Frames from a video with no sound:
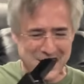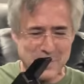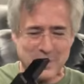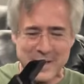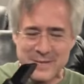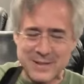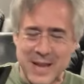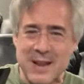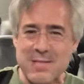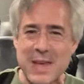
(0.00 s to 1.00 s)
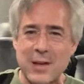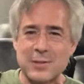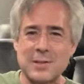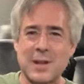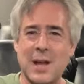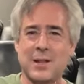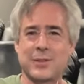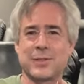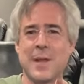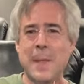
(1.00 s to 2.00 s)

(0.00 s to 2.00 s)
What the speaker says: Can you believe it? $10,000.